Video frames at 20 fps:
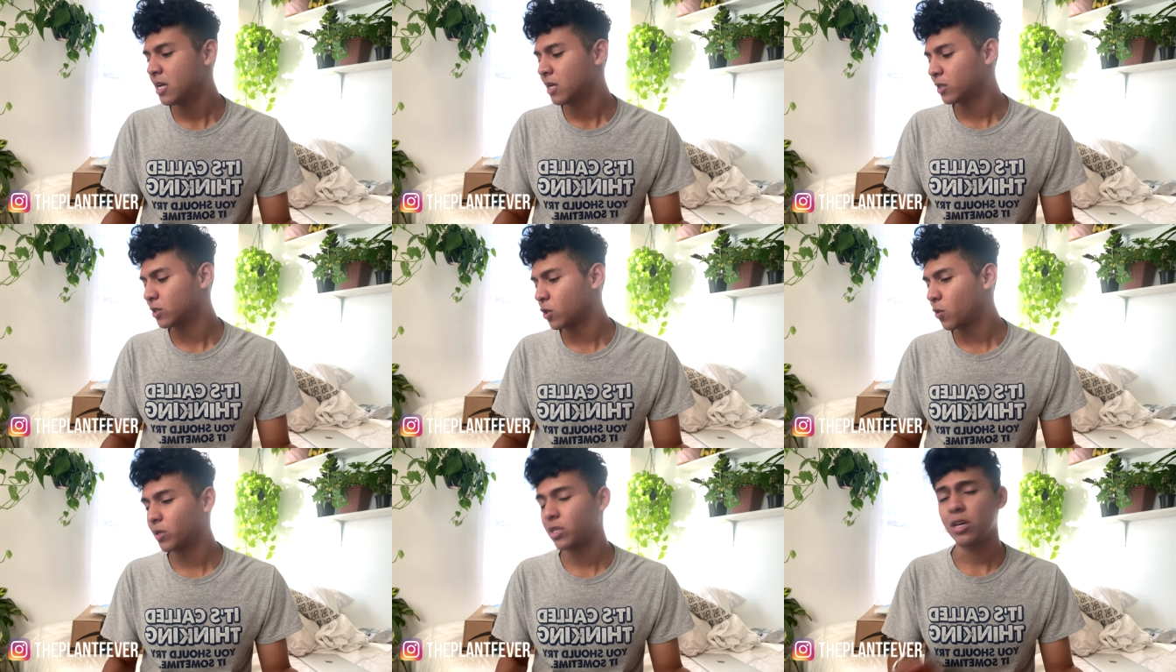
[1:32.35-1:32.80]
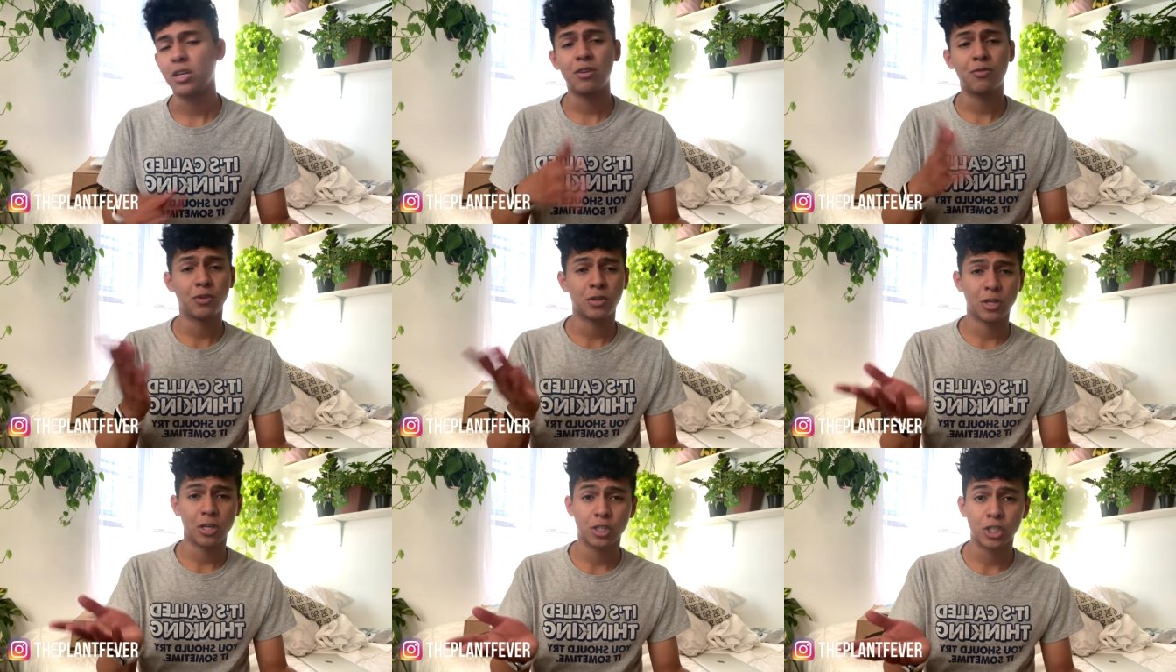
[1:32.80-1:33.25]
so without any
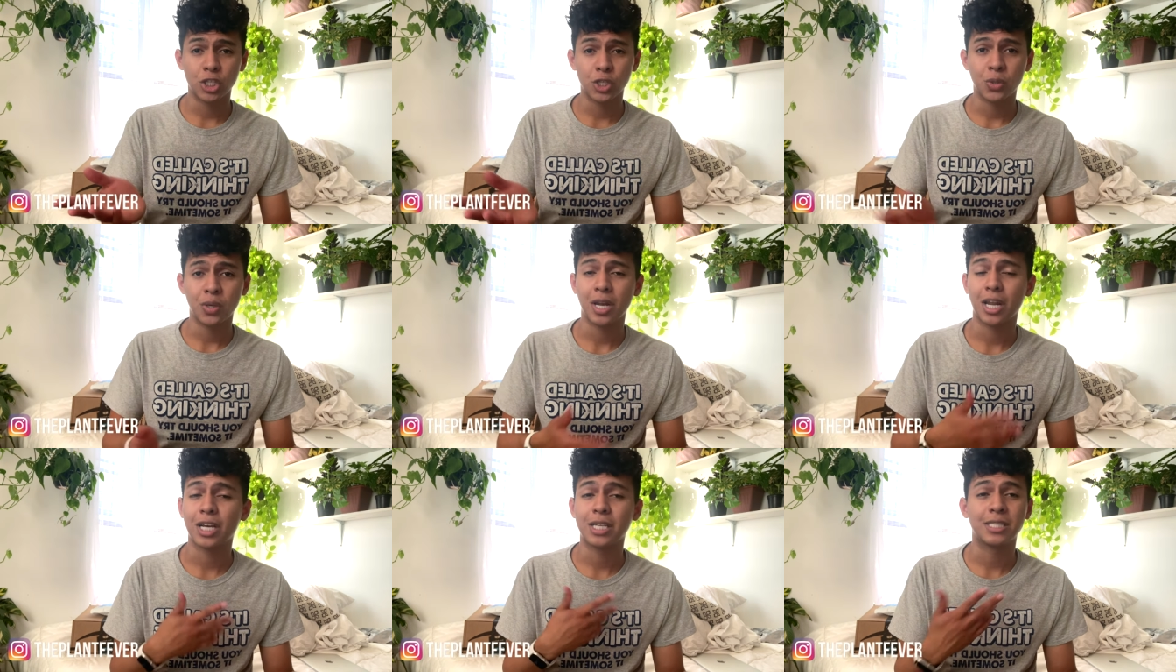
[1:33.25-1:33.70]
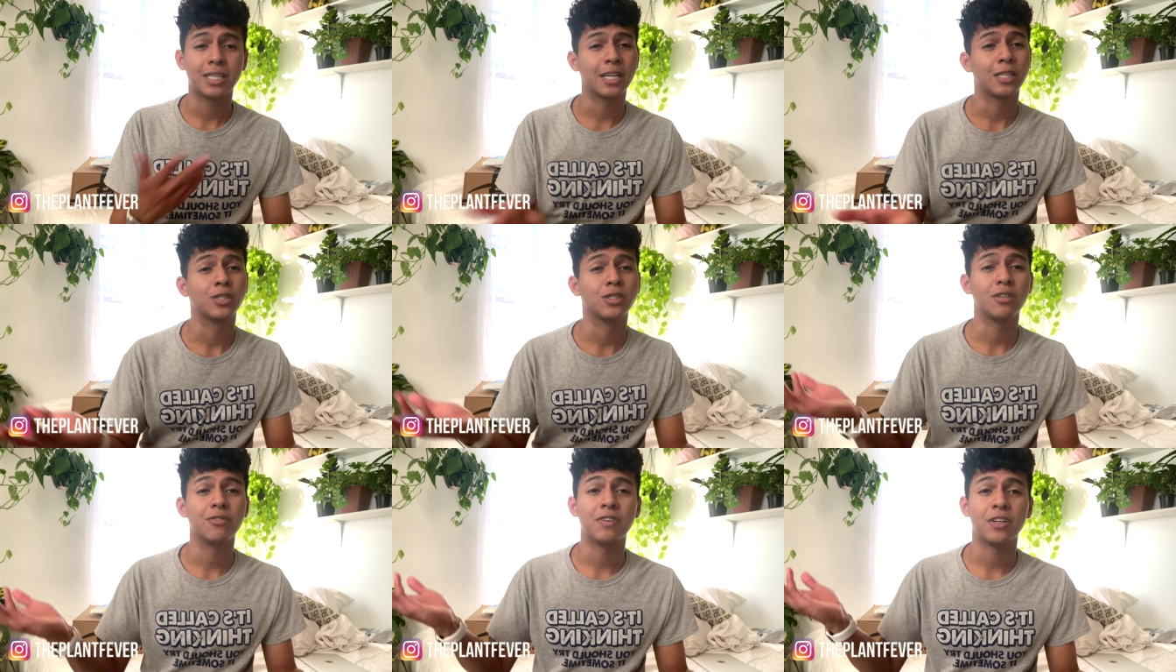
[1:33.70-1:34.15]
further ado let's get
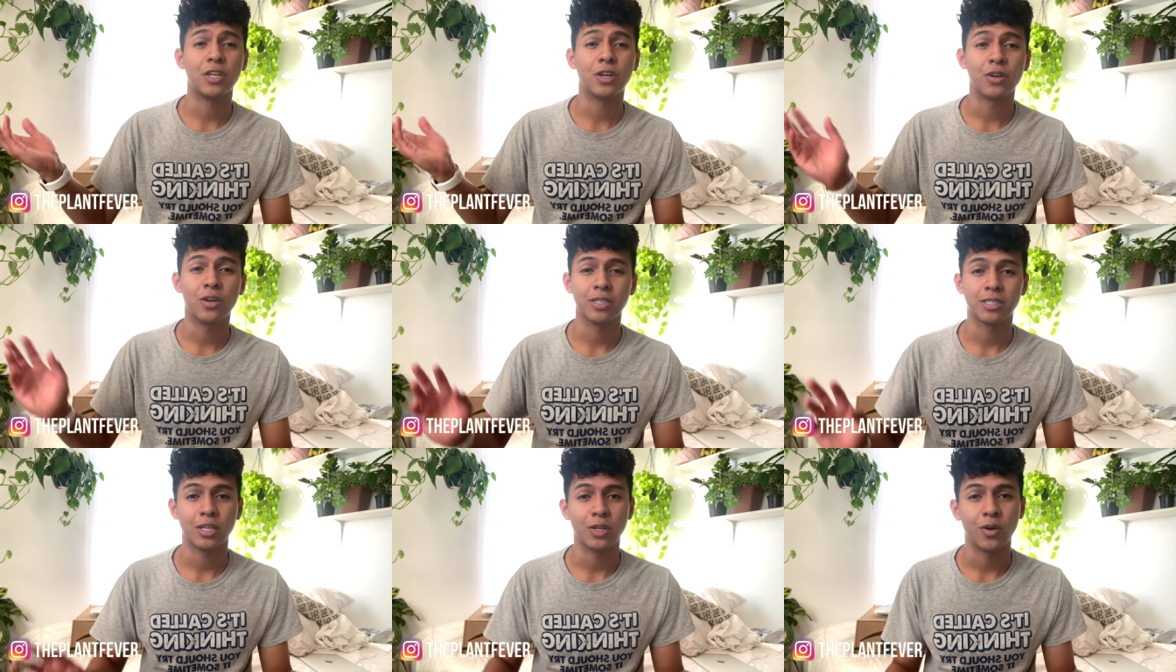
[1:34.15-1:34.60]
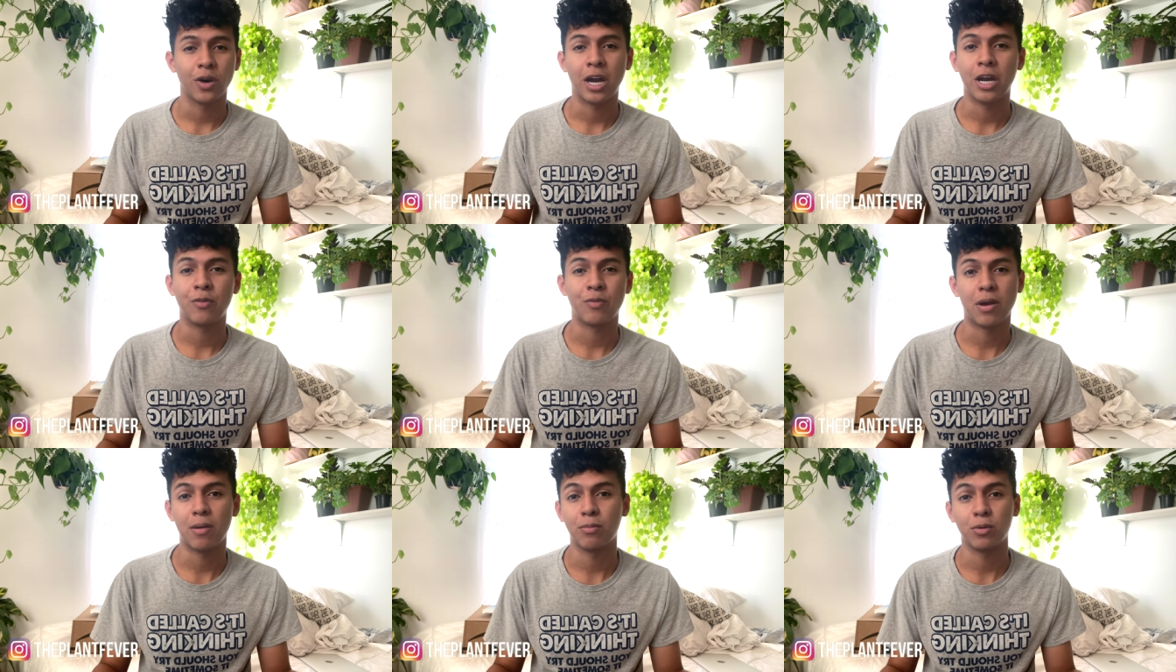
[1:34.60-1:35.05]
into the video because i know i
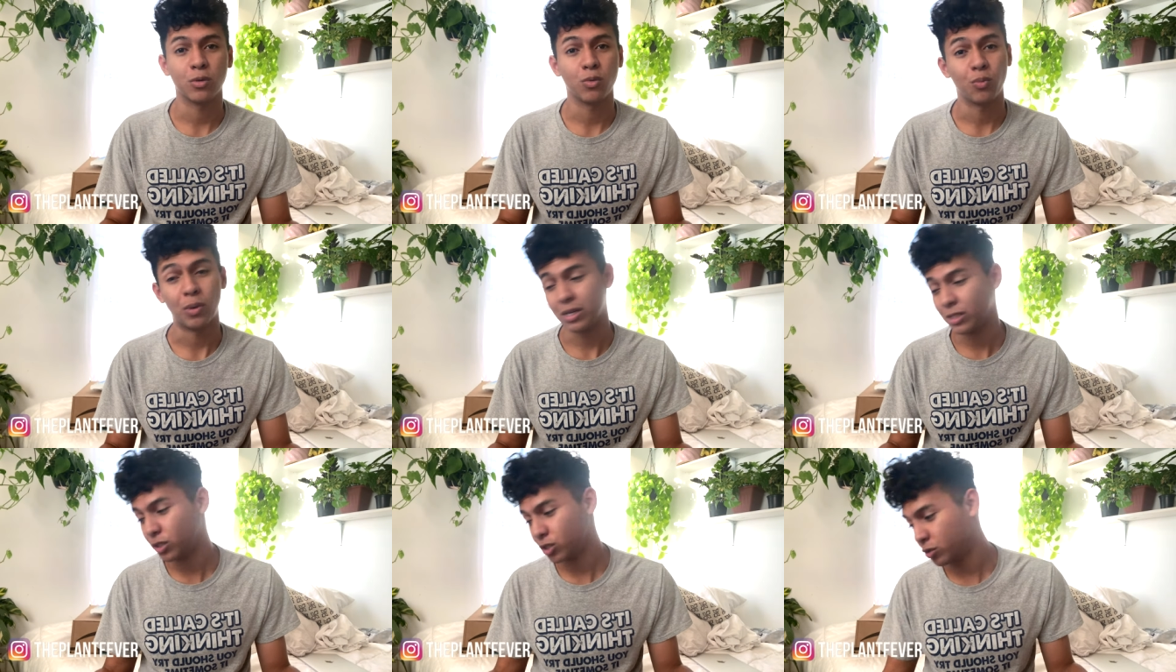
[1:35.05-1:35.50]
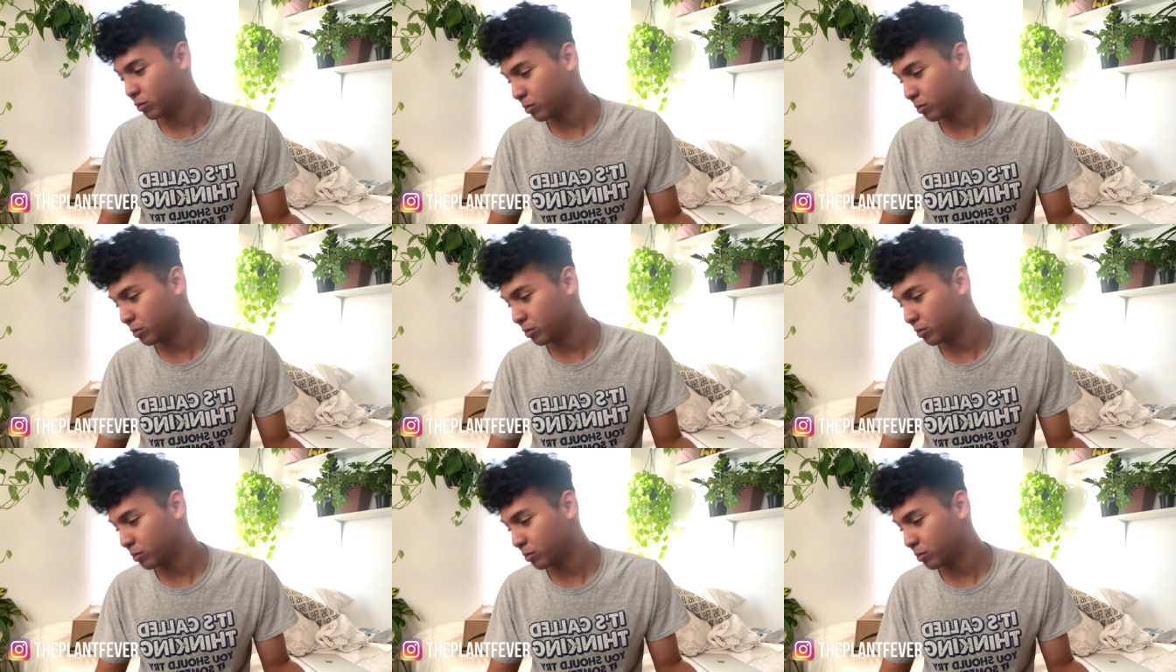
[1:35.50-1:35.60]
ramble way too